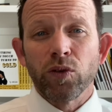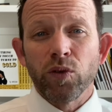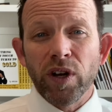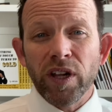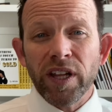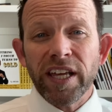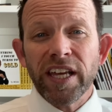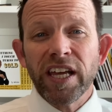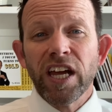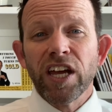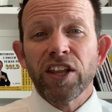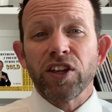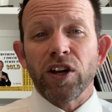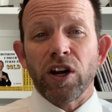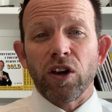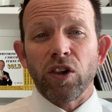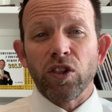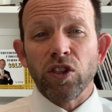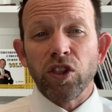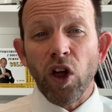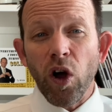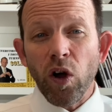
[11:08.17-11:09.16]
Really, there are
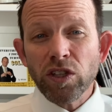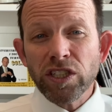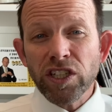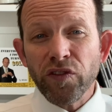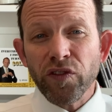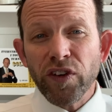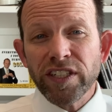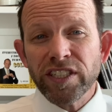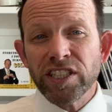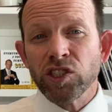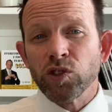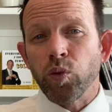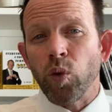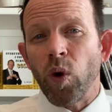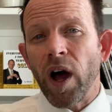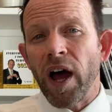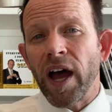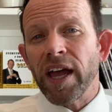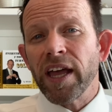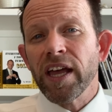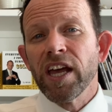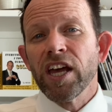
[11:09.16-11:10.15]
loads of reasons
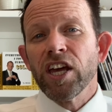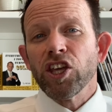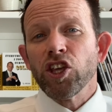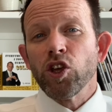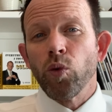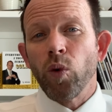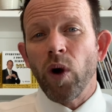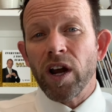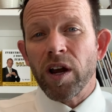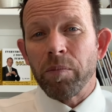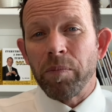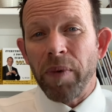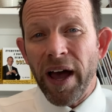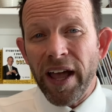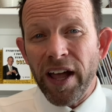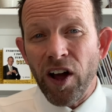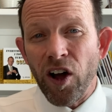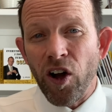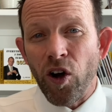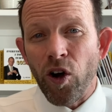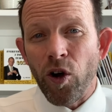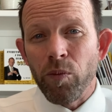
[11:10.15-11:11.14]
why you want to buy
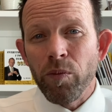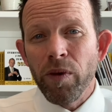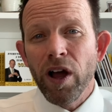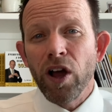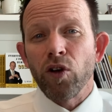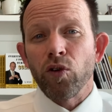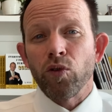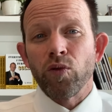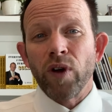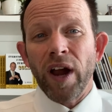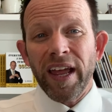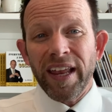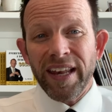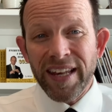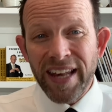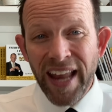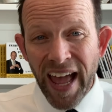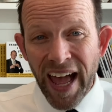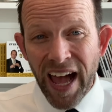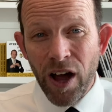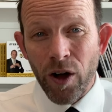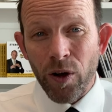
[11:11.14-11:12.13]
a home right
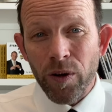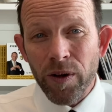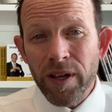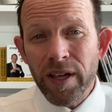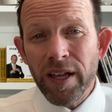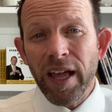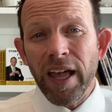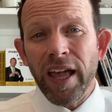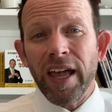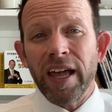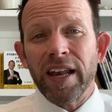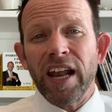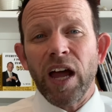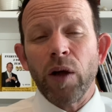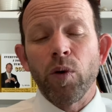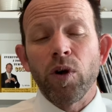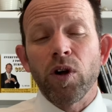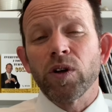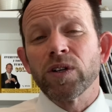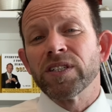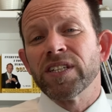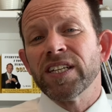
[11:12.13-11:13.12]
now. And I
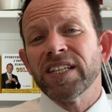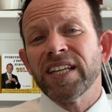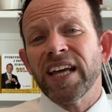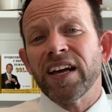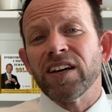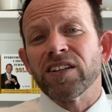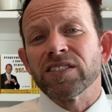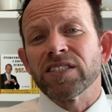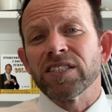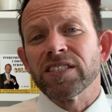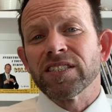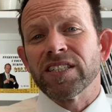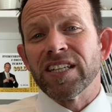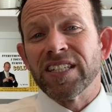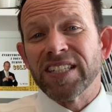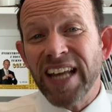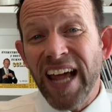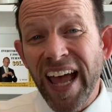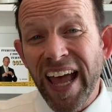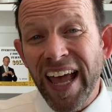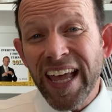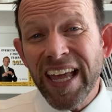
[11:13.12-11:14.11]
won't go into details
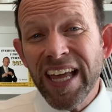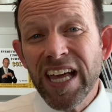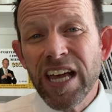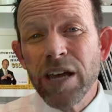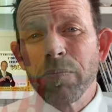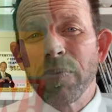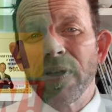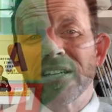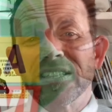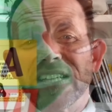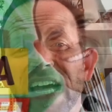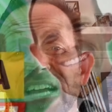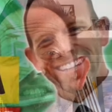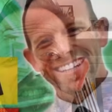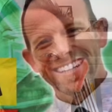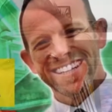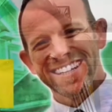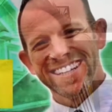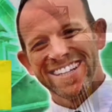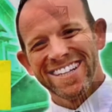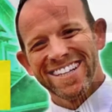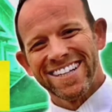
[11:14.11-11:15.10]
today because I
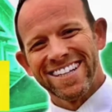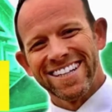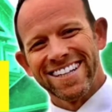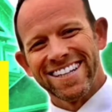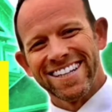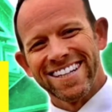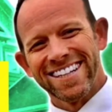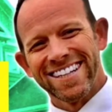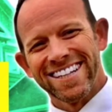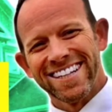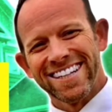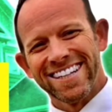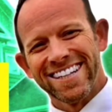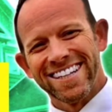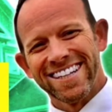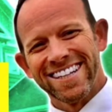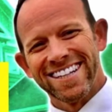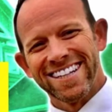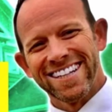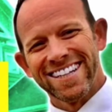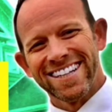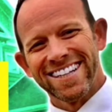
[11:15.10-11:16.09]
just released the
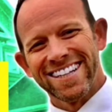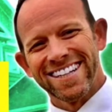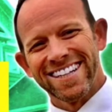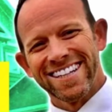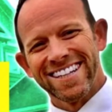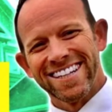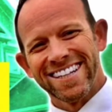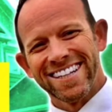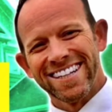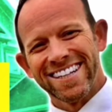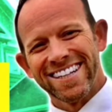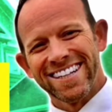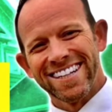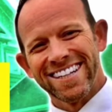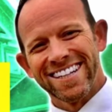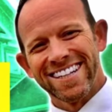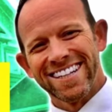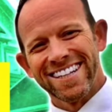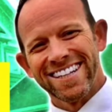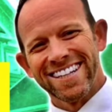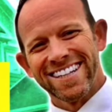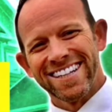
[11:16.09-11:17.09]
top 10 reasons you should
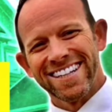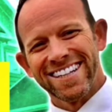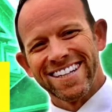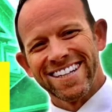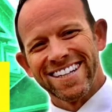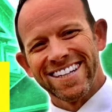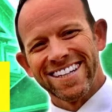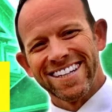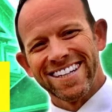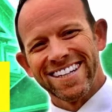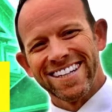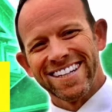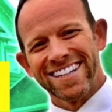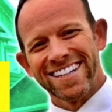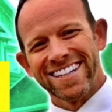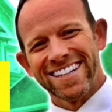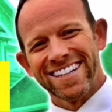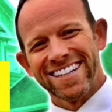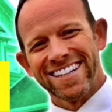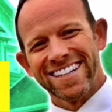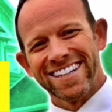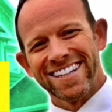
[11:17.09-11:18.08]
buy a house
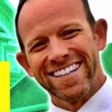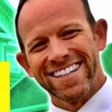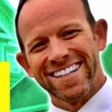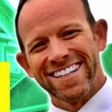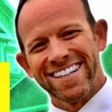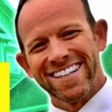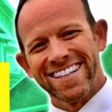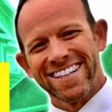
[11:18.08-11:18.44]
right now.